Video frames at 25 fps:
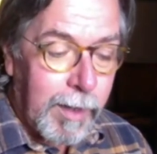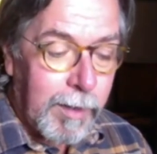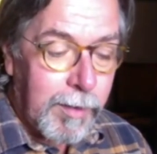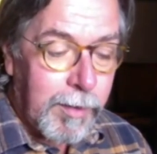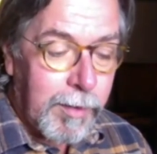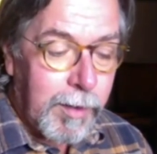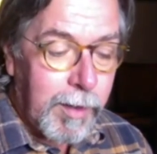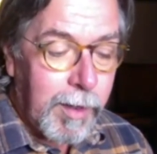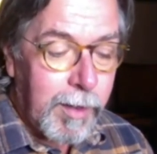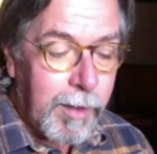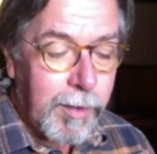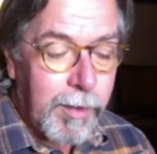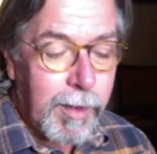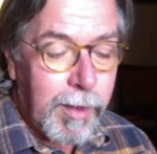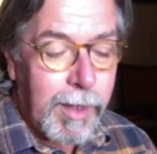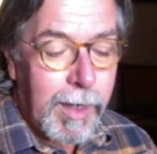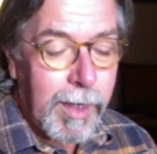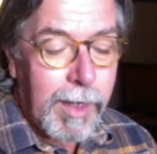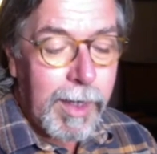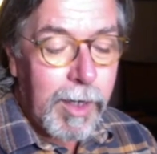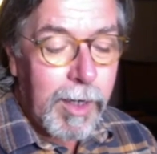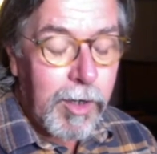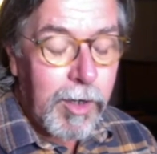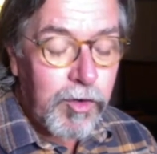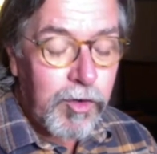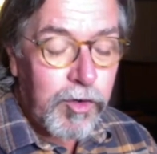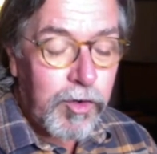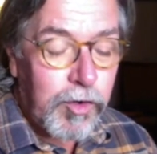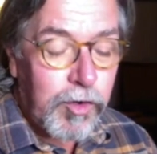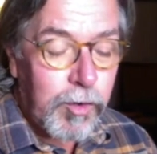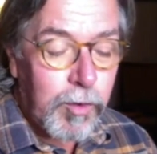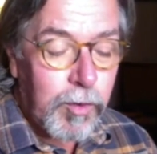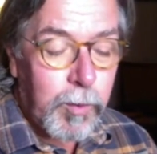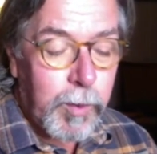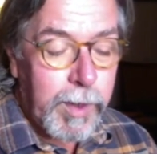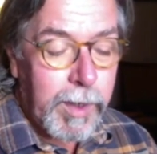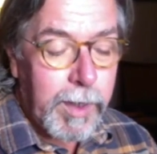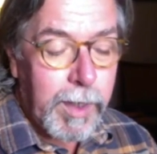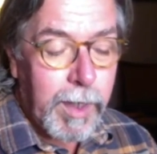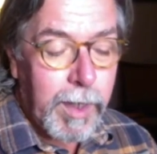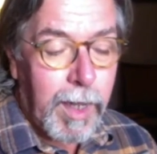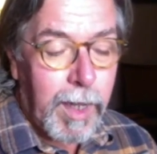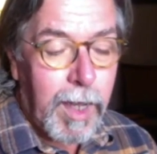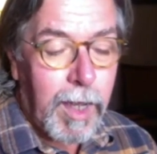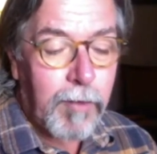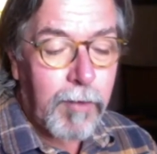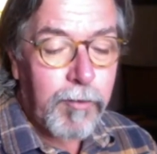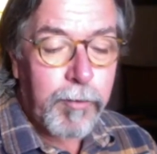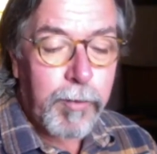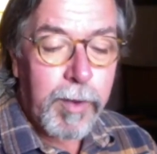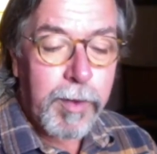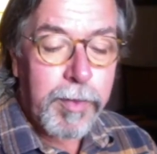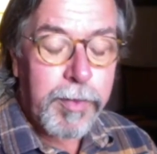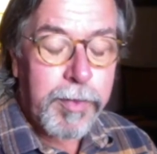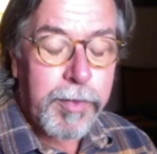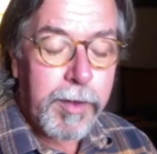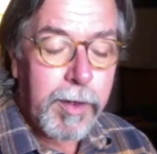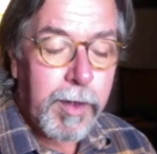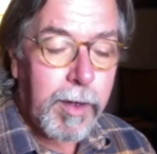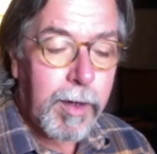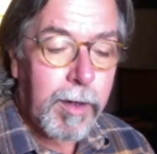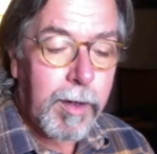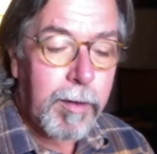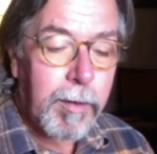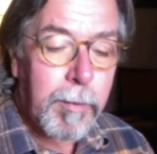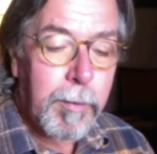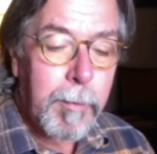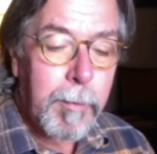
The issue we have with the